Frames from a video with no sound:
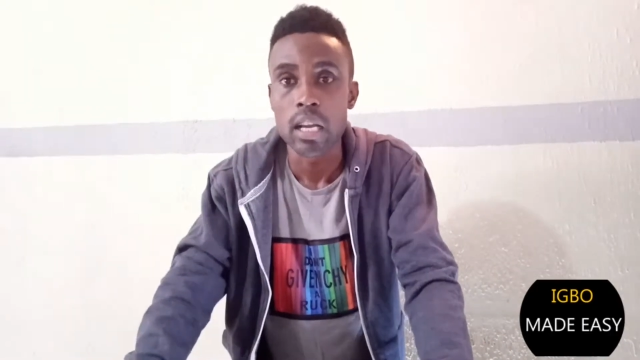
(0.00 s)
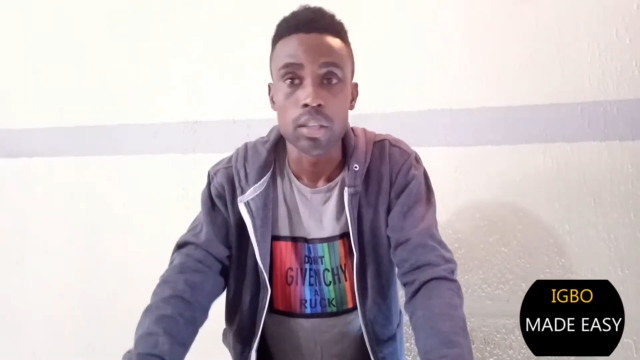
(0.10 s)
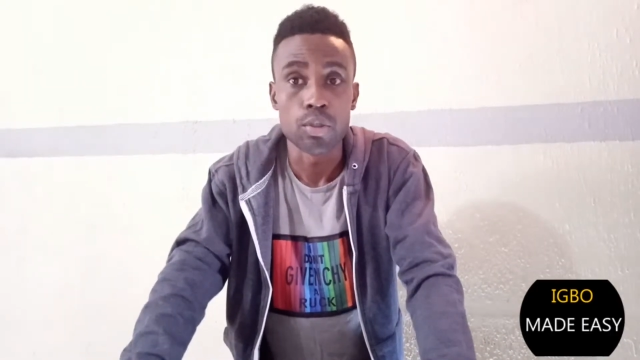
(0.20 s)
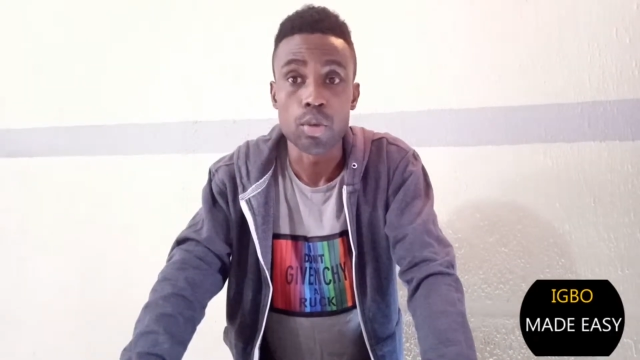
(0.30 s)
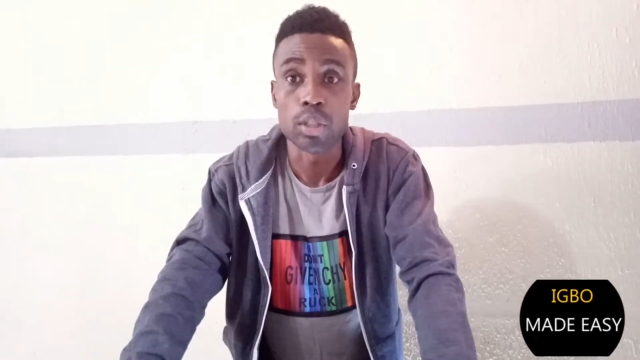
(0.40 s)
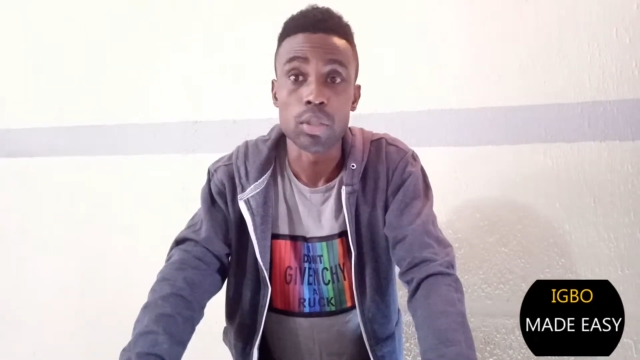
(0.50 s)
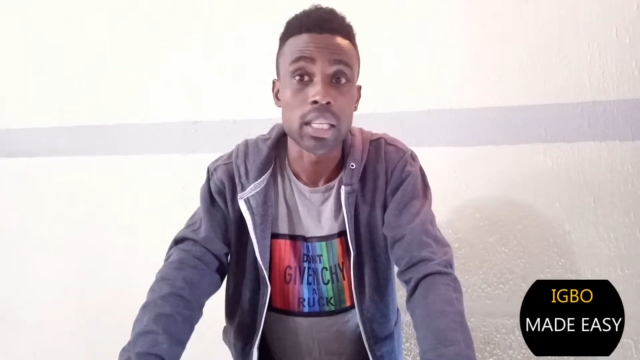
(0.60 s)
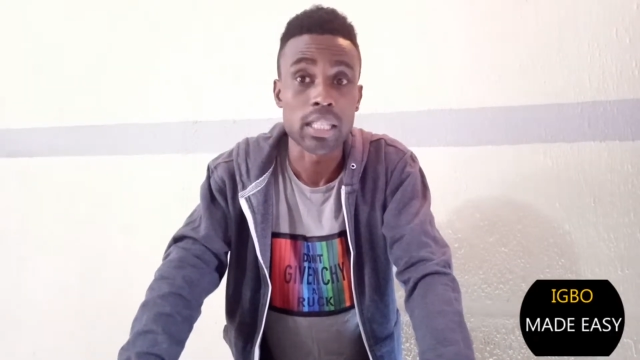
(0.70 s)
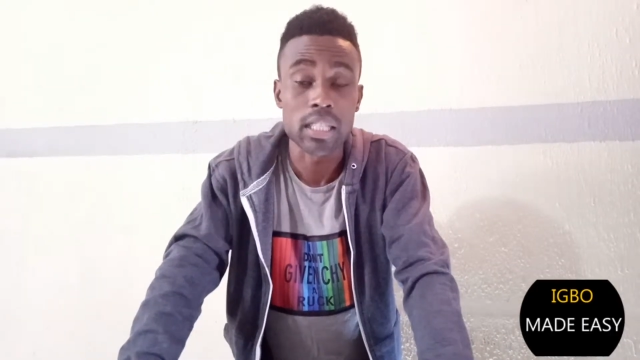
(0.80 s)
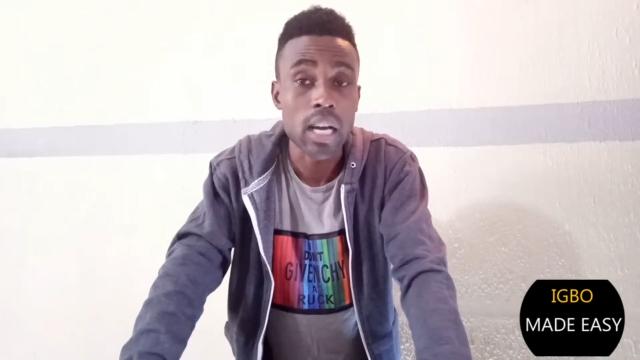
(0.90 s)
You are looking at
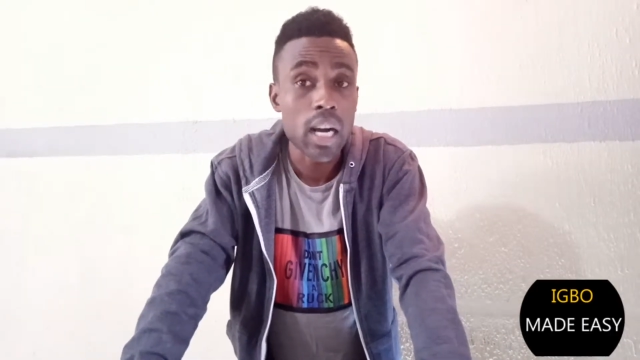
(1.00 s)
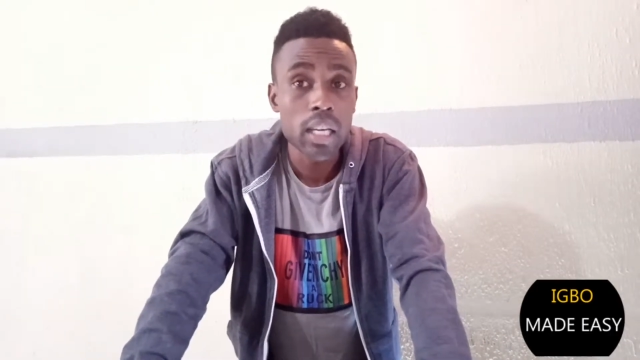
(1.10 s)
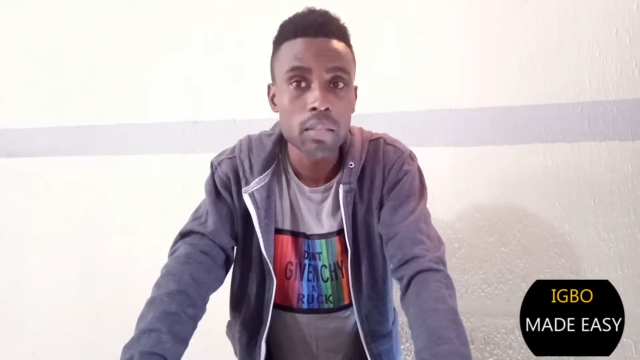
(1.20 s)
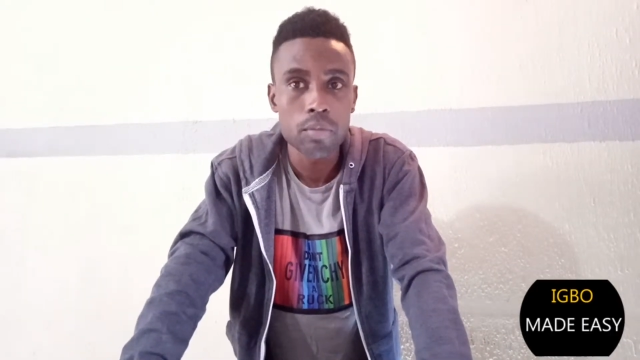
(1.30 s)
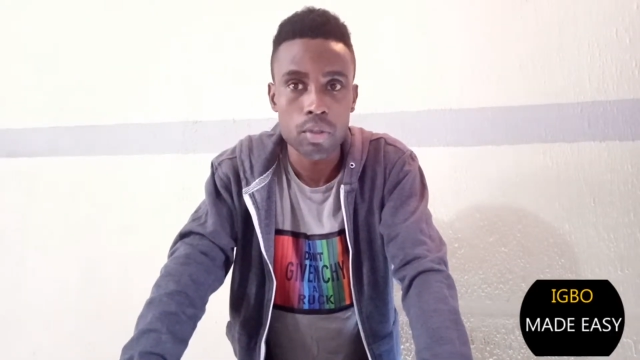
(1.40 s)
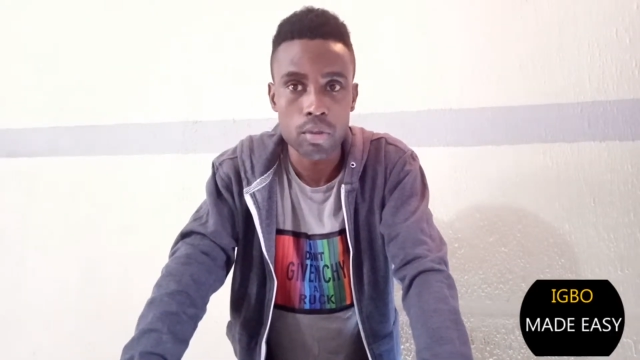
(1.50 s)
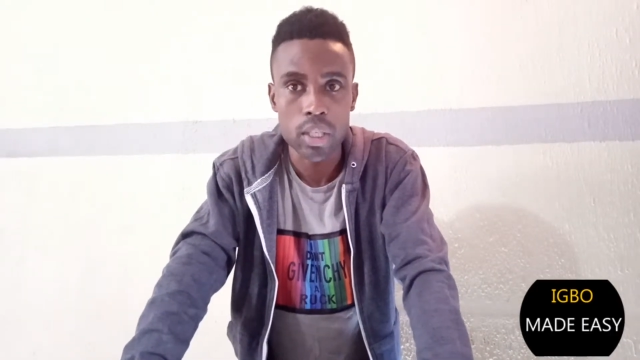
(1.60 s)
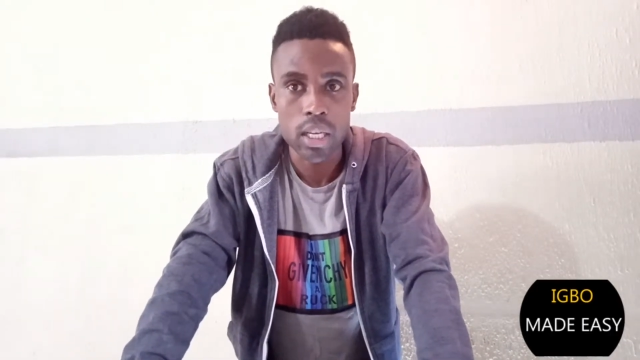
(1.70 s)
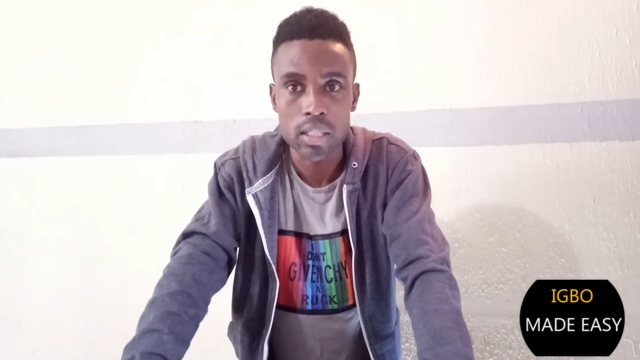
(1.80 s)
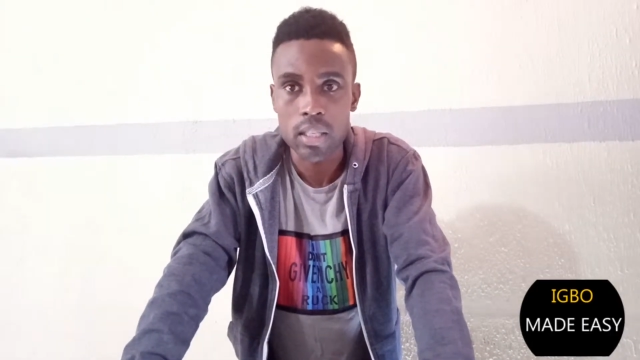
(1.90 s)
the time. You're looking
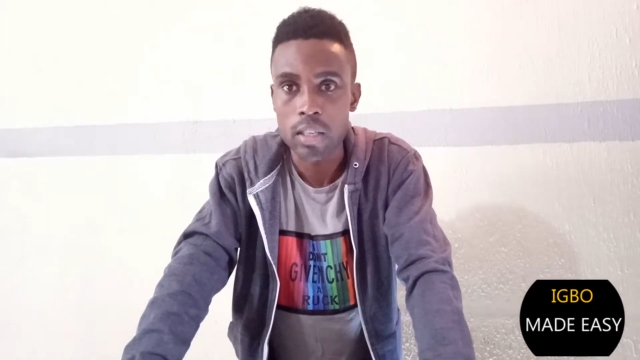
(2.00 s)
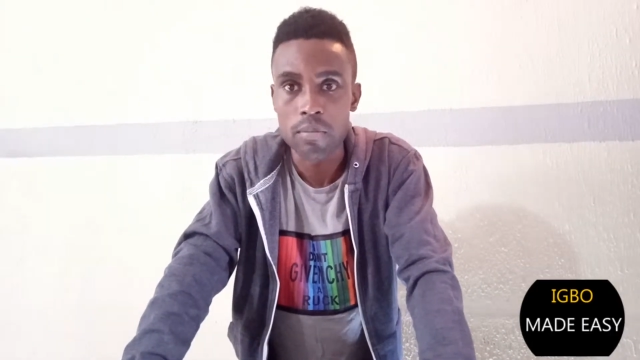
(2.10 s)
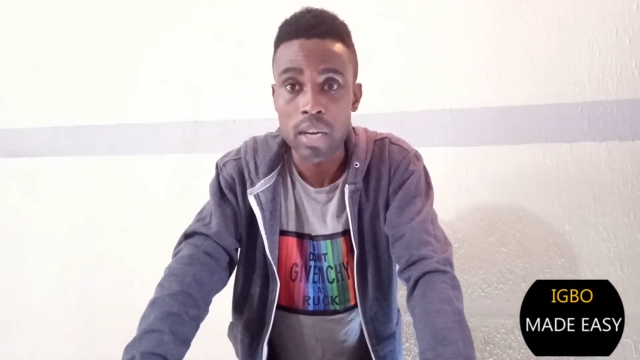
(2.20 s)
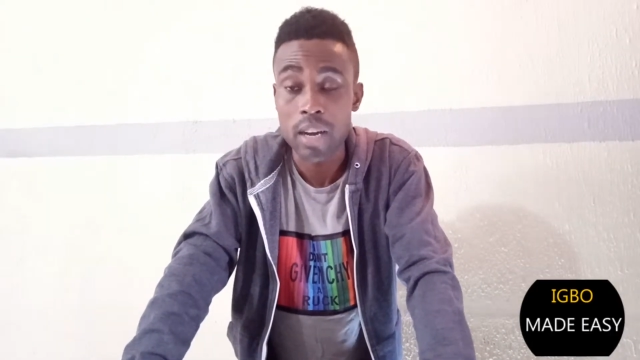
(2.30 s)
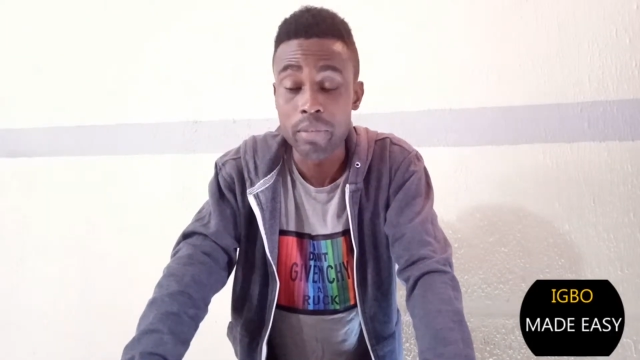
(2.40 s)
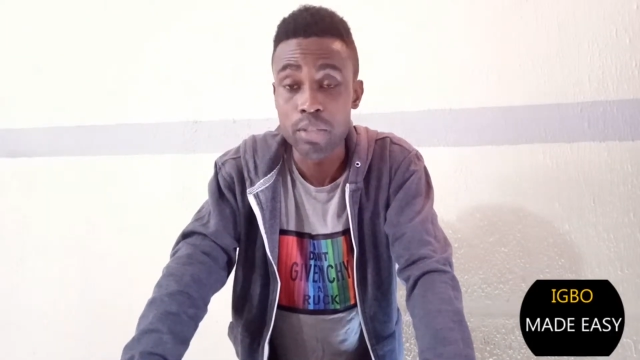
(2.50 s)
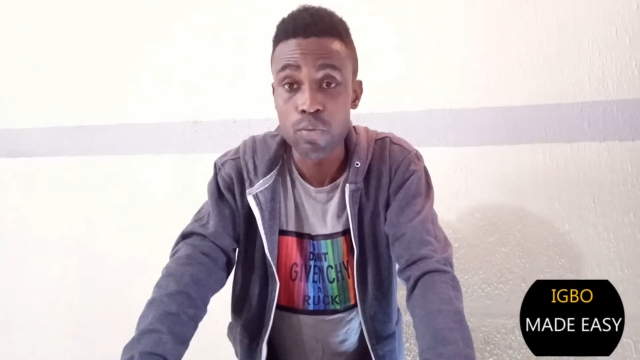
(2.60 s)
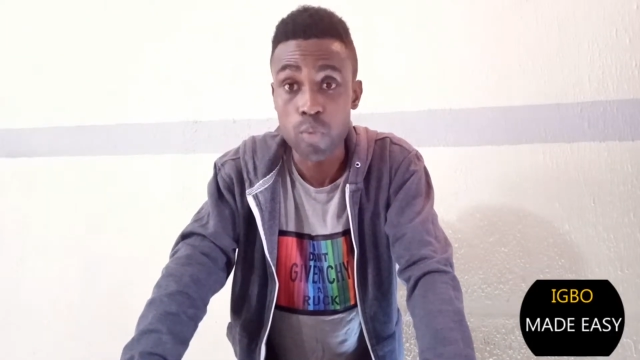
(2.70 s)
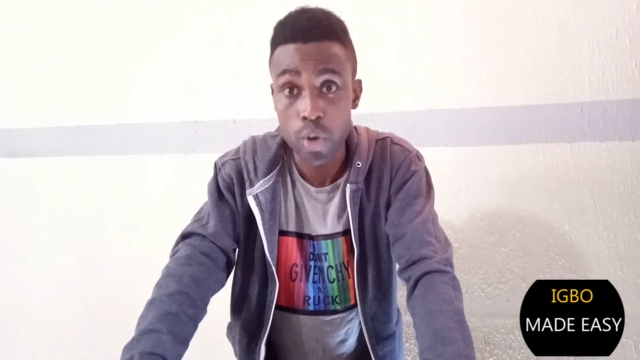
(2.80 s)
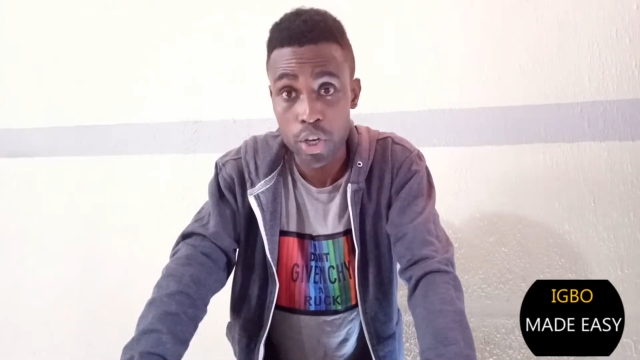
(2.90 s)
at how many
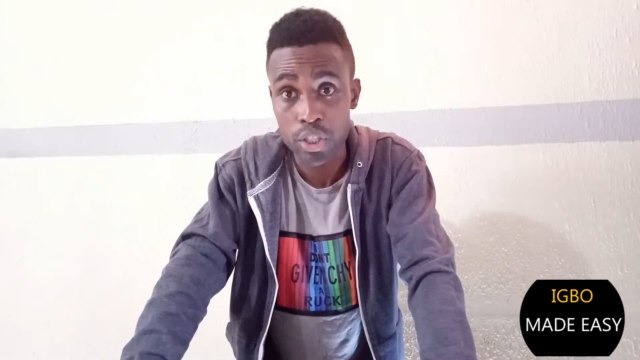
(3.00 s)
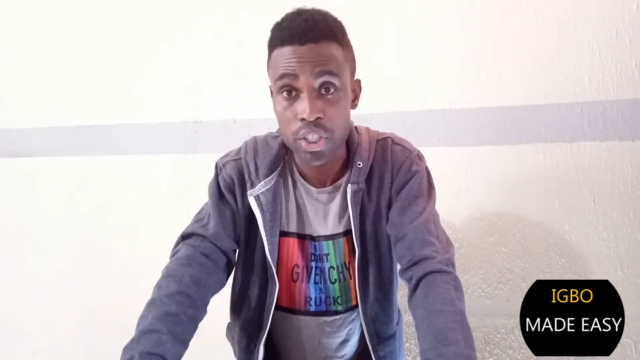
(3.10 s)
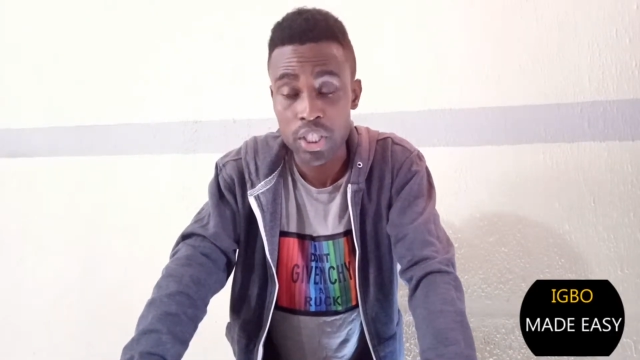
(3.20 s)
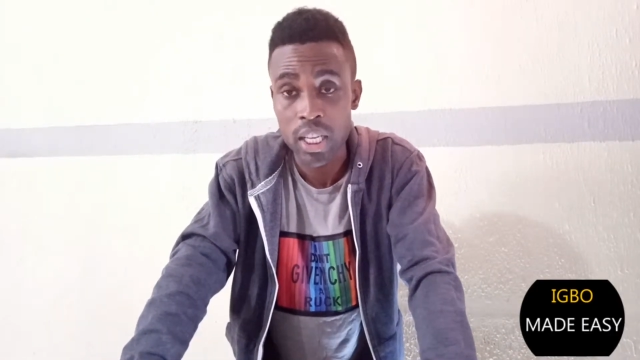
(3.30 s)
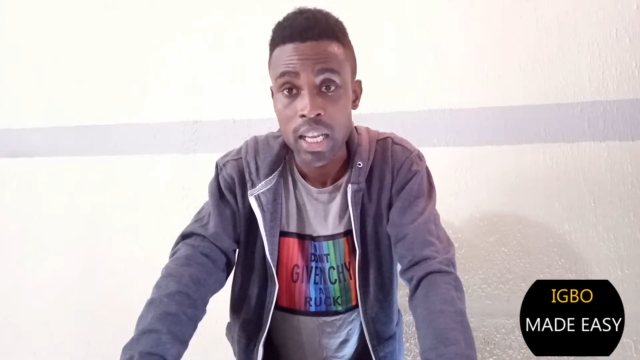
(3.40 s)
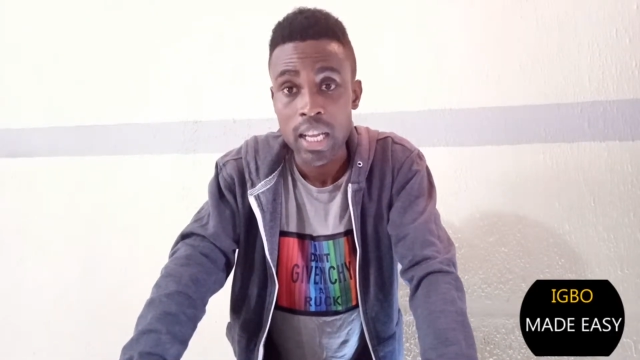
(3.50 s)
words,